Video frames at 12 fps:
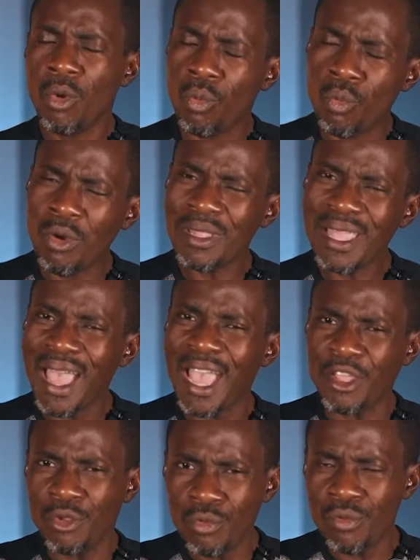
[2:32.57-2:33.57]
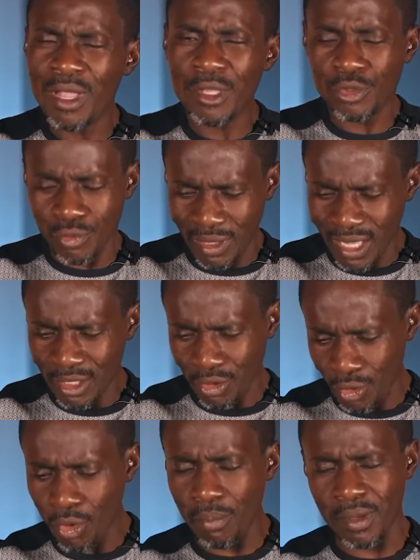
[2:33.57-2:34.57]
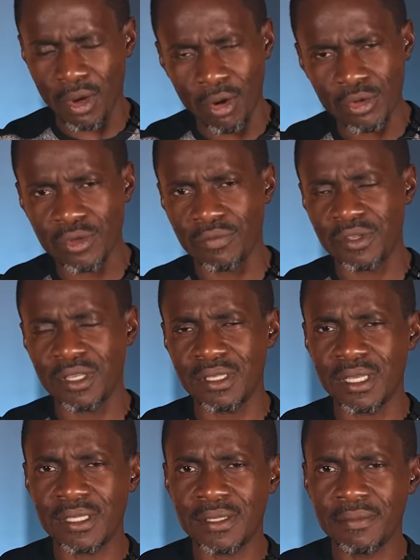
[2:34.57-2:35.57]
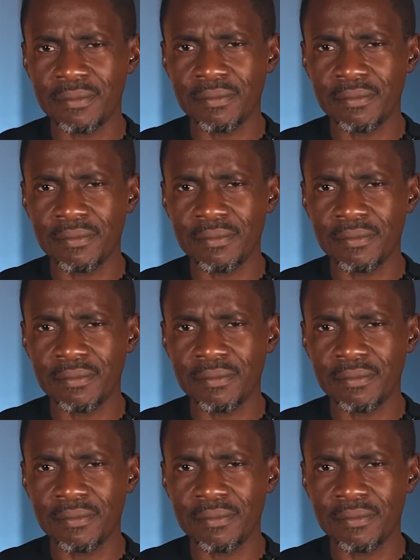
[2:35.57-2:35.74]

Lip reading: What are you ready to let go because of Jesus?